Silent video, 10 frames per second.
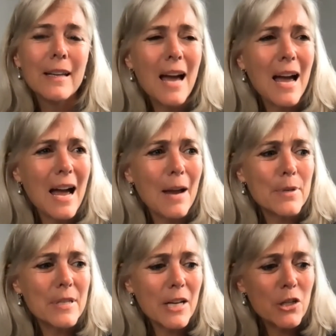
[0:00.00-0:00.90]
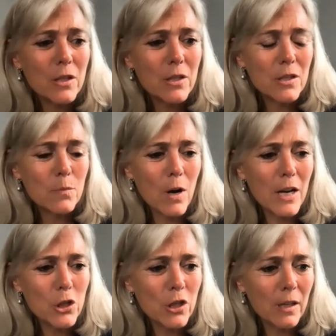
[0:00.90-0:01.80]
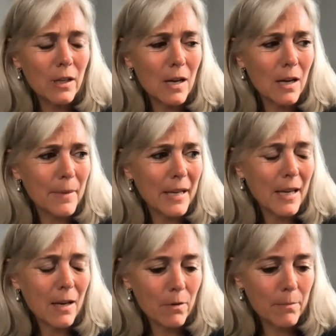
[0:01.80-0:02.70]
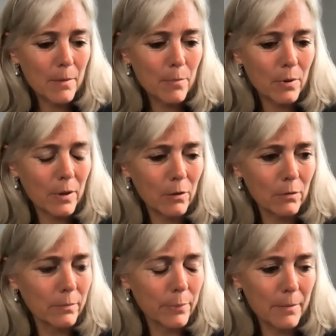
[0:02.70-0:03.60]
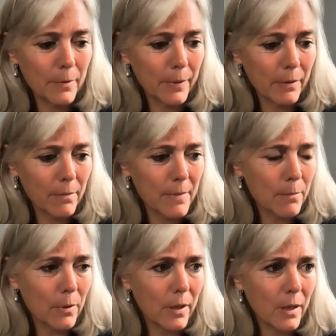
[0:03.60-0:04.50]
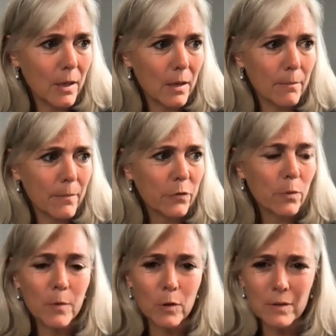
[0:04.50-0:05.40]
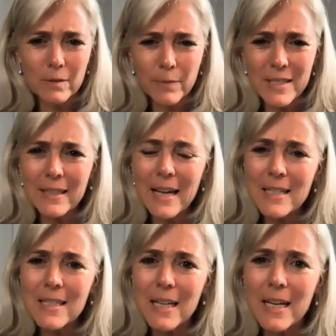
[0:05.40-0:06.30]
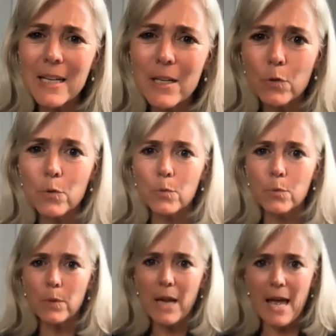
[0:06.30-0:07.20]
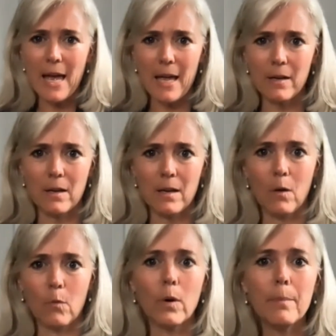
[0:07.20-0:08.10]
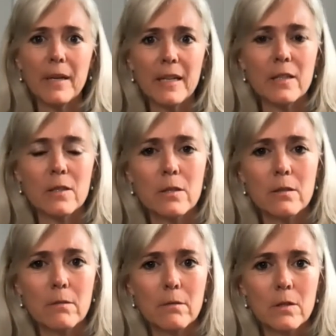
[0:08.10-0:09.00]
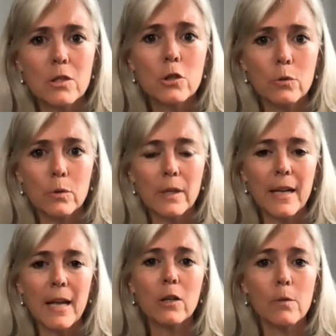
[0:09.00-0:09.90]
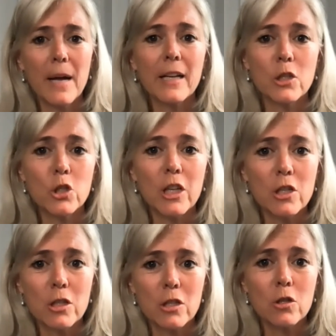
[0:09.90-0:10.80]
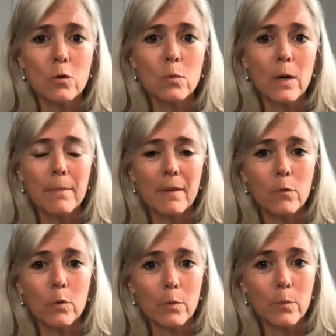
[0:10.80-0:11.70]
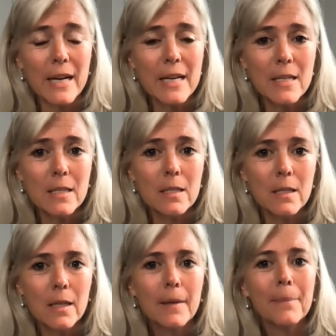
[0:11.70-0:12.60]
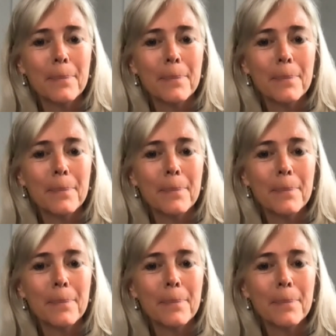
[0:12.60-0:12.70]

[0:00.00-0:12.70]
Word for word: yeah, I was actually just watching. Um, I can't remember. You'll probably remember the um, swimmer. Was it last night who had a rip in his suit and had to go back and change the suit right before the race? I